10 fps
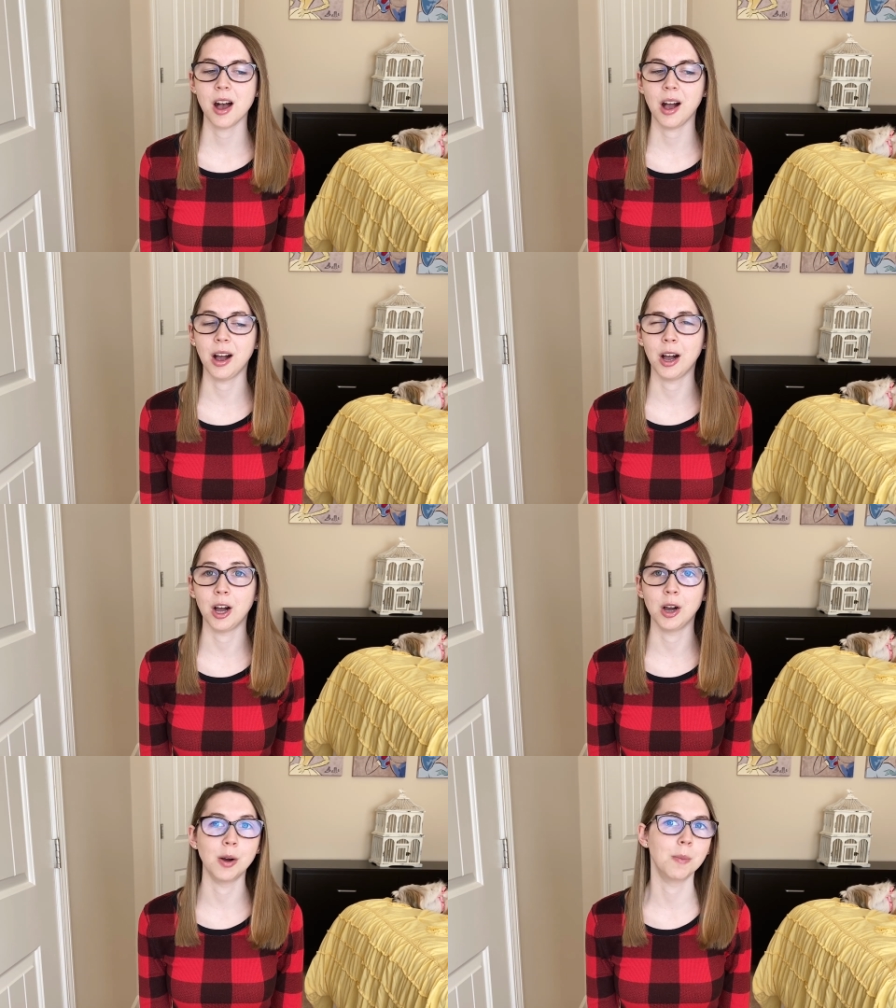
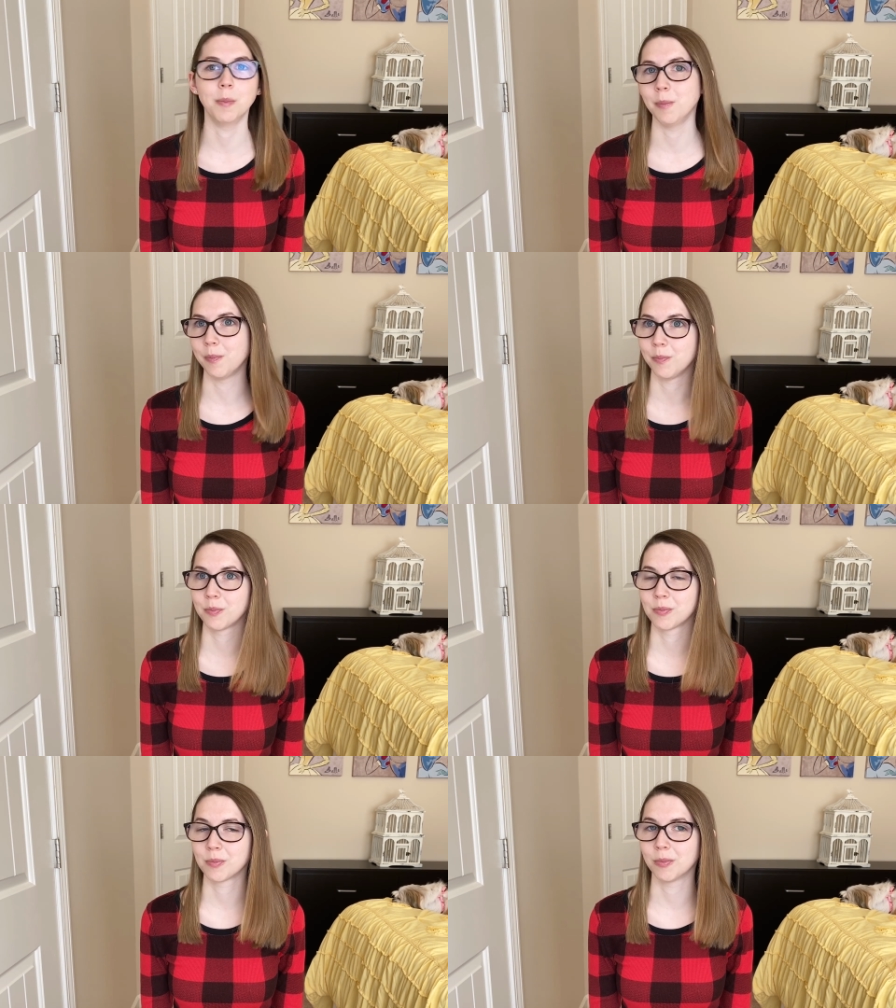um,
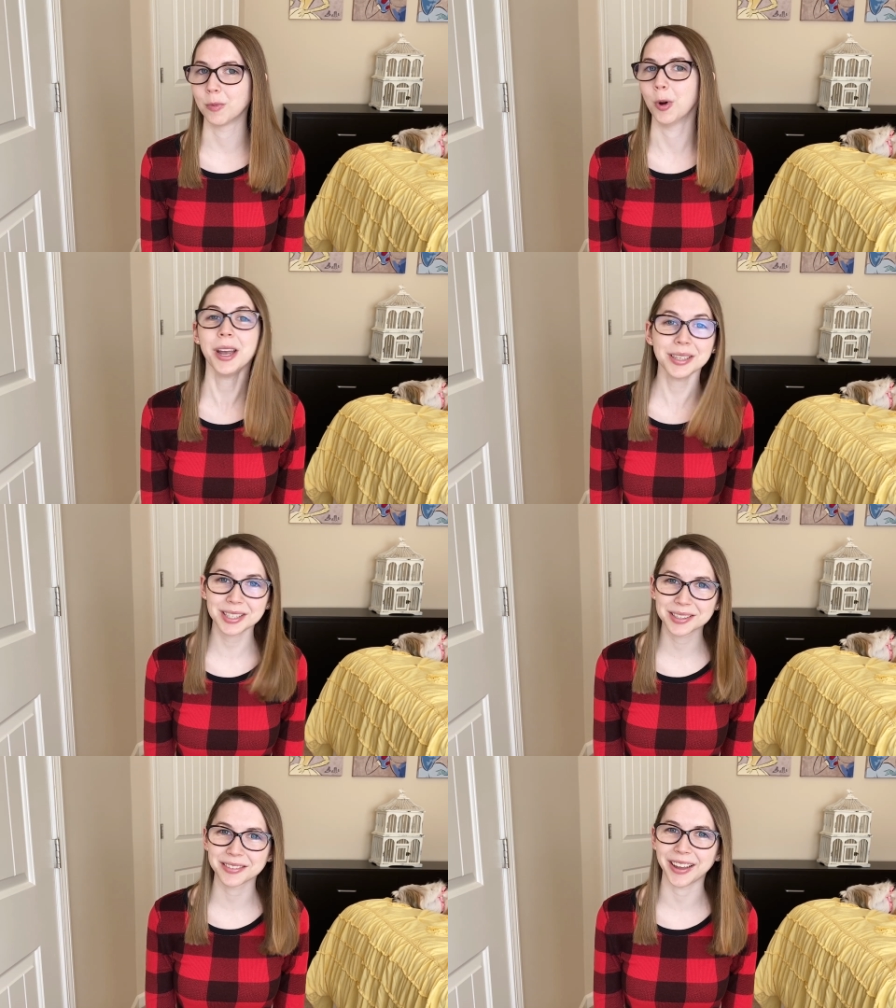
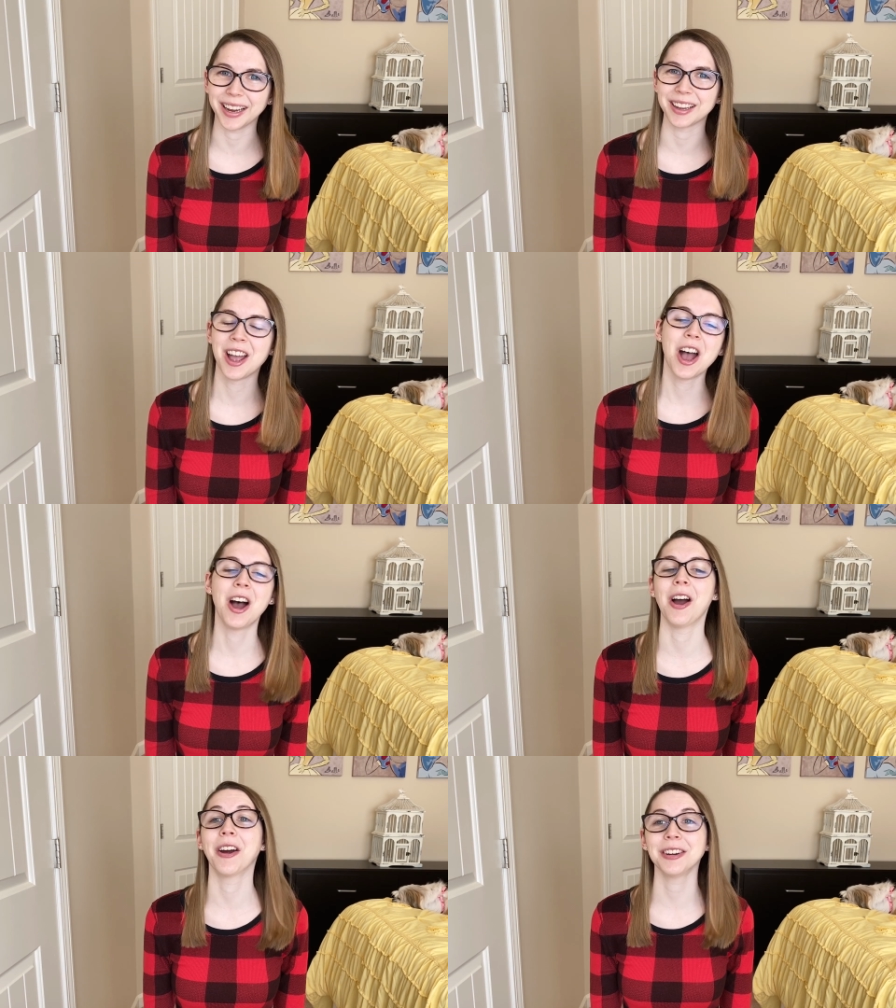what? Like,
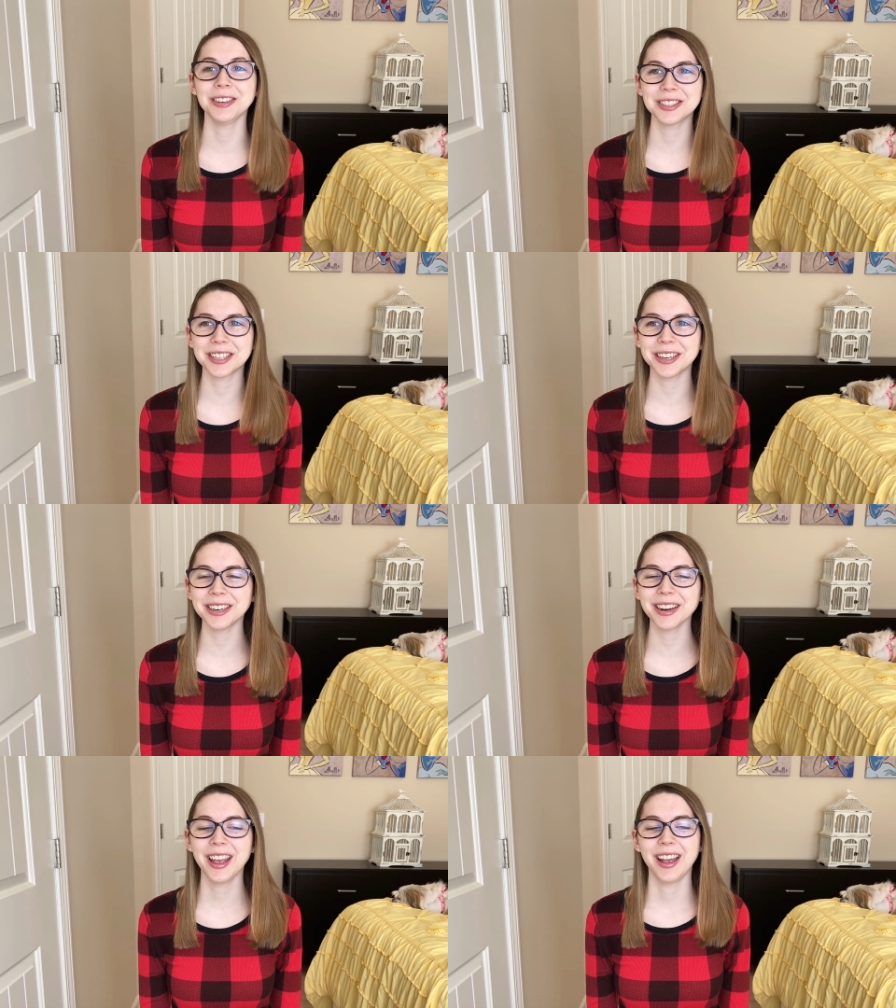are you sure?